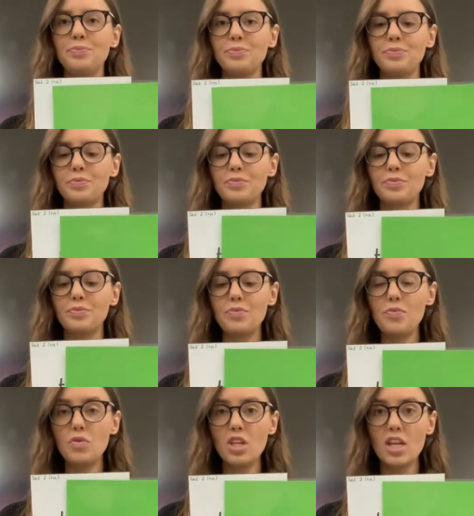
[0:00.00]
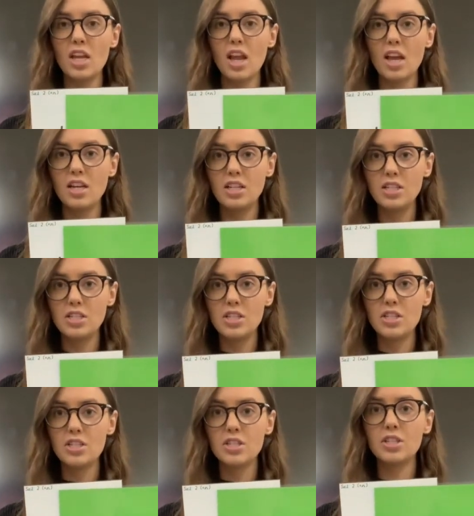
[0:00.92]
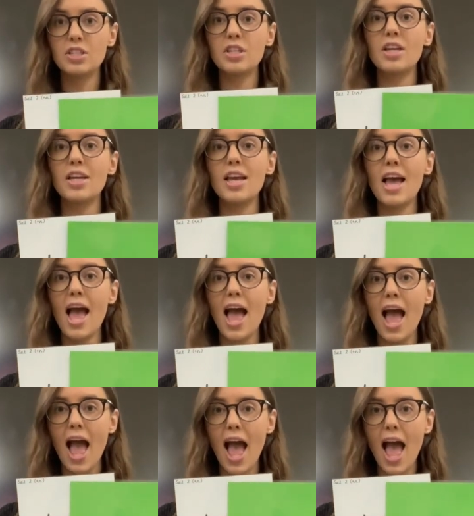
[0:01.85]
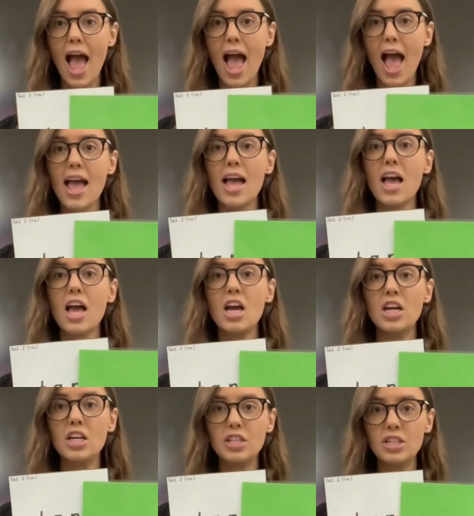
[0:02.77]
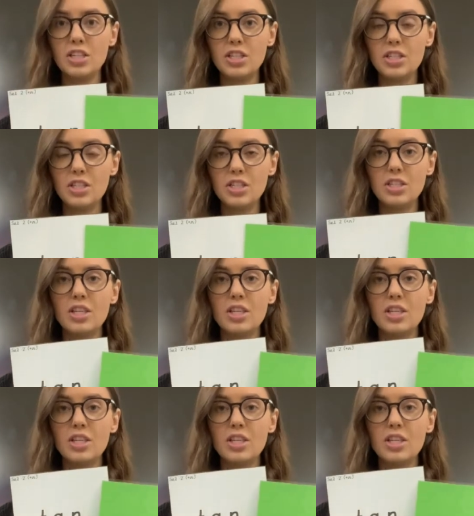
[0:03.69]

No one is speaking in this clip.